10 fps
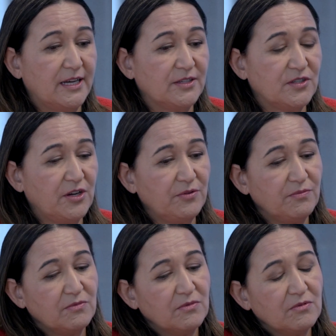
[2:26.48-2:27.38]
So
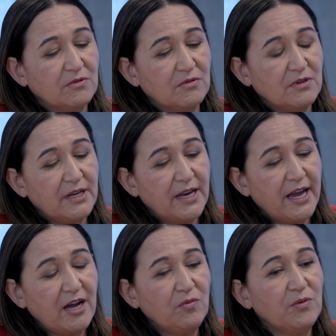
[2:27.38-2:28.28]

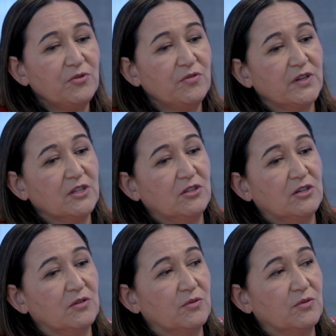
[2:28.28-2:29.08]
now we're moving along,